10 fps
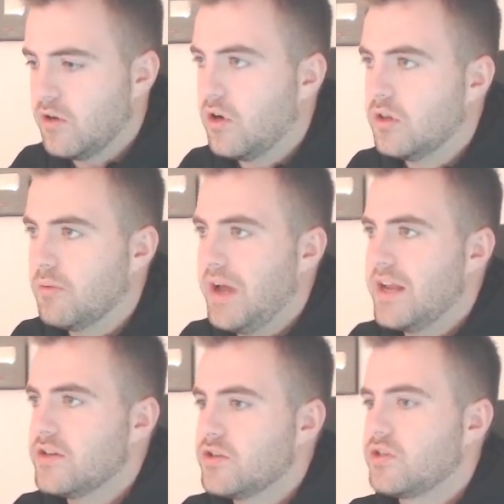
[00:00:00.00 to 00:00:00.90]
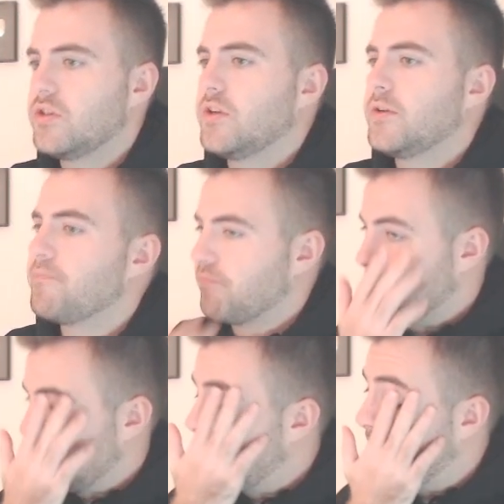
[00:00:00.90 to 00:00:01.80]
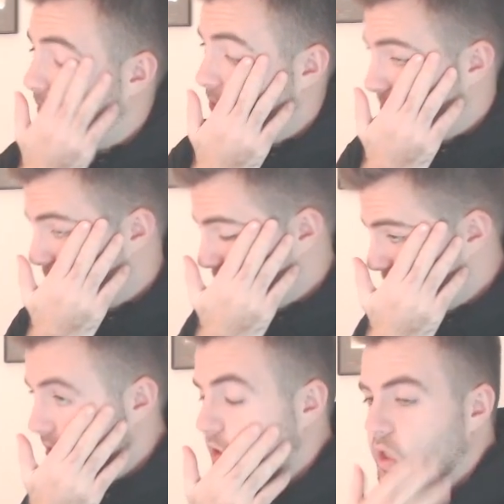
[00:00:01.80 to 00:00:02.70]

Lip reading: on the bench with Boos.